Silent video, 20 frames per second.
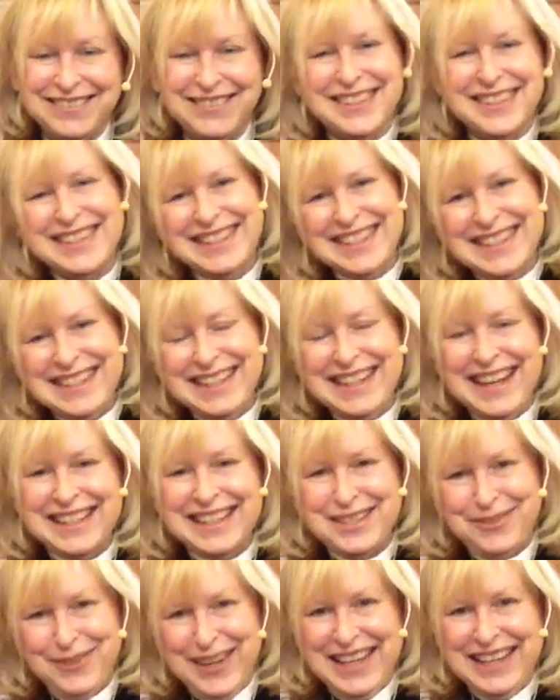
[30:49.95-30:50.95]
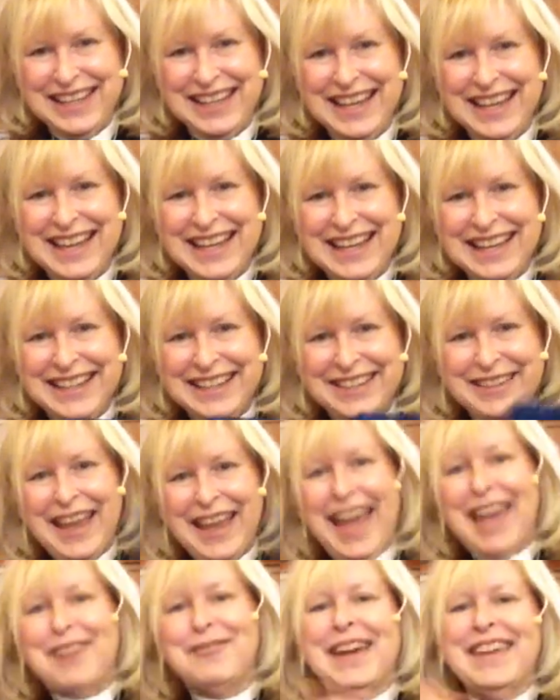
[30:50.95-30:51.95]
We'll see you next week.
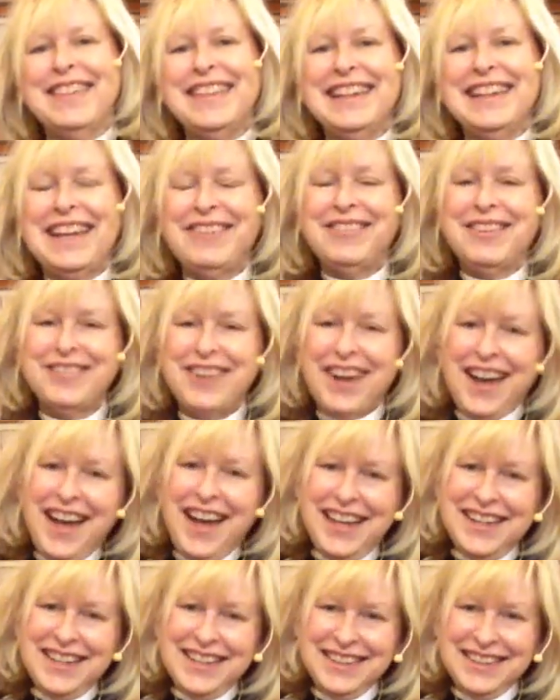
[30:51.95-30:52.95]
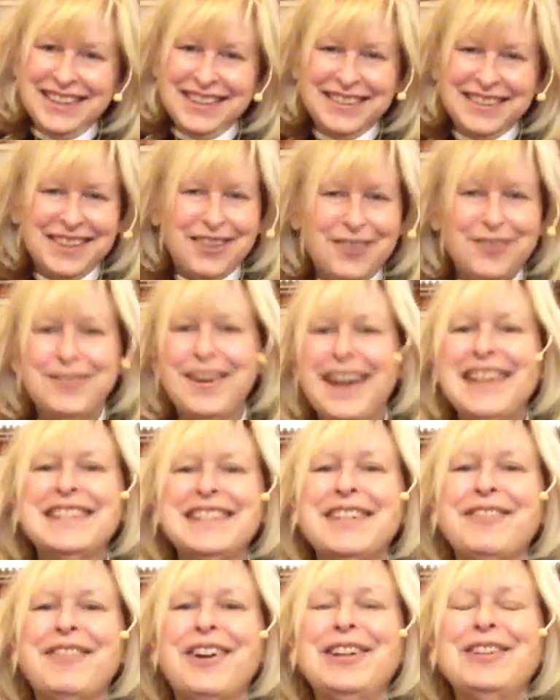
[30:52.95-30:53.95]
And may the love of God the
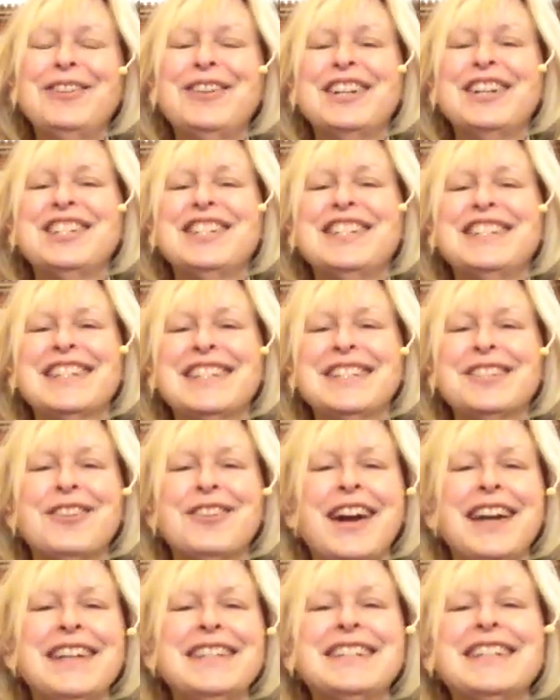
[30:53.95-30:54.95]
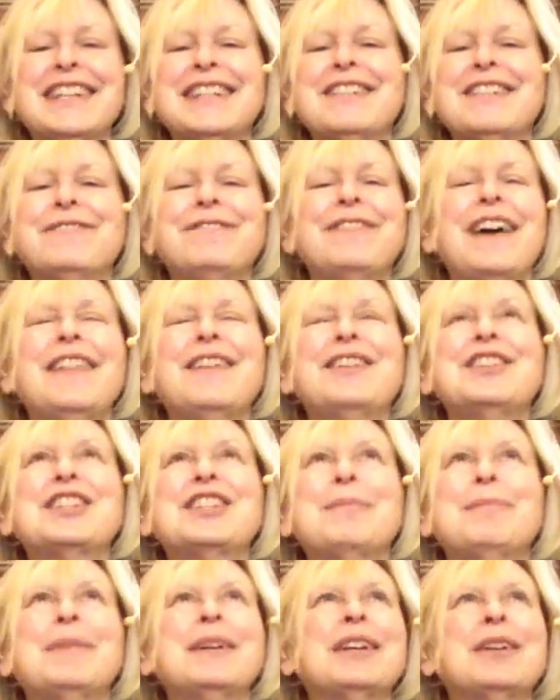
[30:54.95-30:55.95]
grace of our Lord Jesus Christ, and the
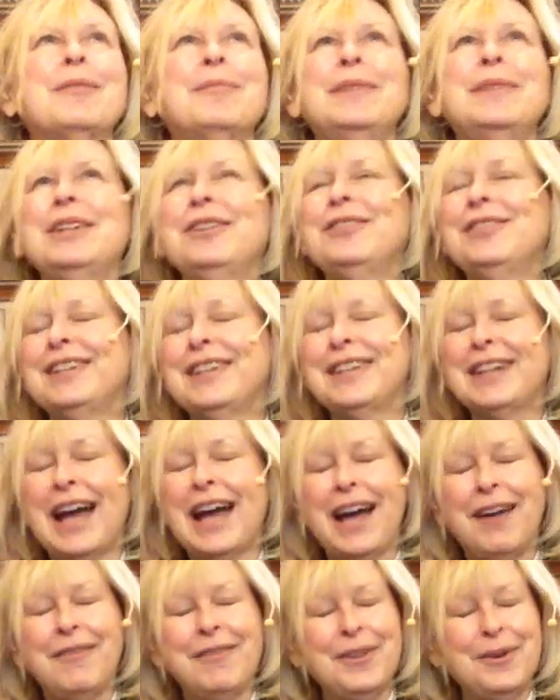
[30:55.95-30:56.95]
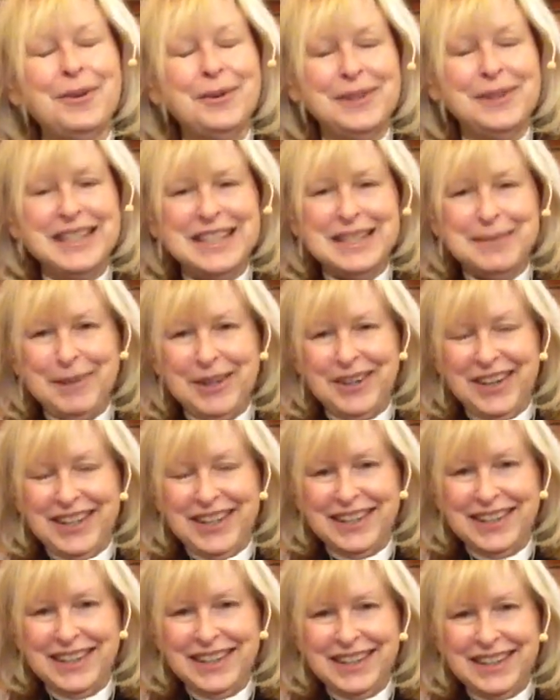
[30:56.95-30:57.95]
fellowship and communion of the Holy Spirit